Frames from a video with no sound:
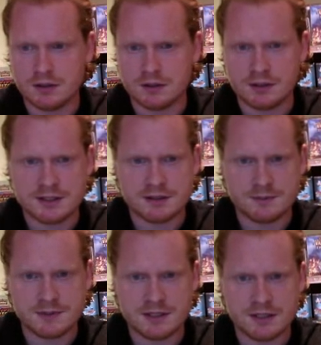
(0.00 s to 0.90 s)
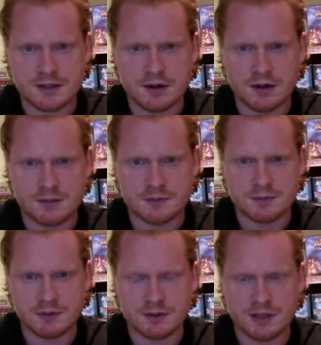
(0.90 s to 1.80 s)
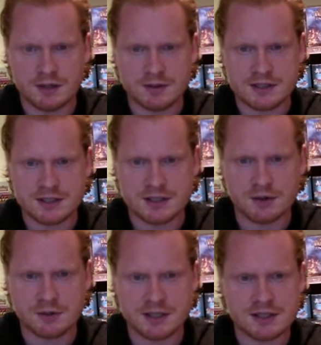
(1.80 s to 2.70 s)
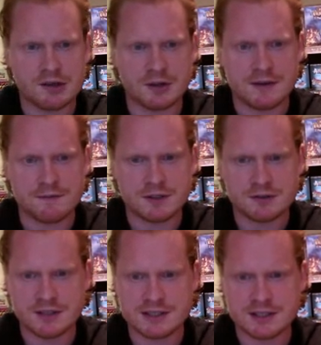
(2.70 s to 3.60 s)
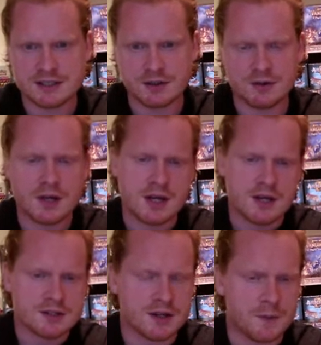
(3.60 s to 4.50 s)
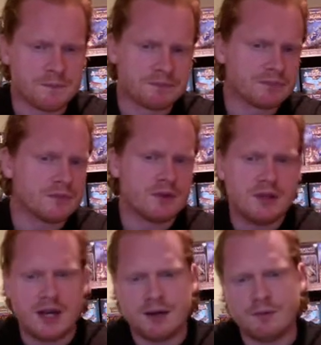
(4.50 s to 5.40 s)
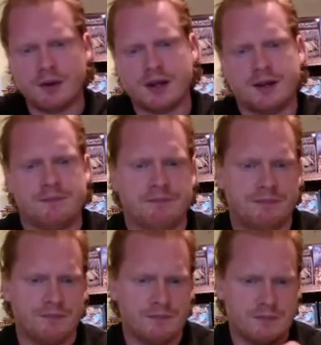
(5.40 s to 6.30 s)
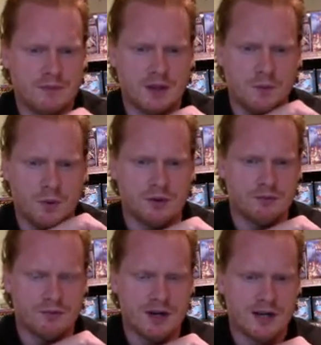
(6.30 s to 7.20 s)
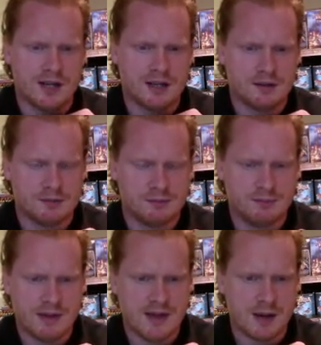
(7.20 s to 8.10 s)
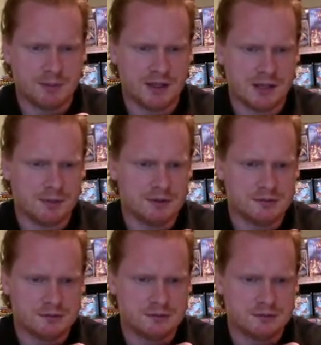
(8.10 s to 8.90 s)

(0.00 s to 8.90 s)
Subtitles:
lesser obsidian golems, but no, it's only infantry, isn't it? So yeah, it wouldn't really be that applicable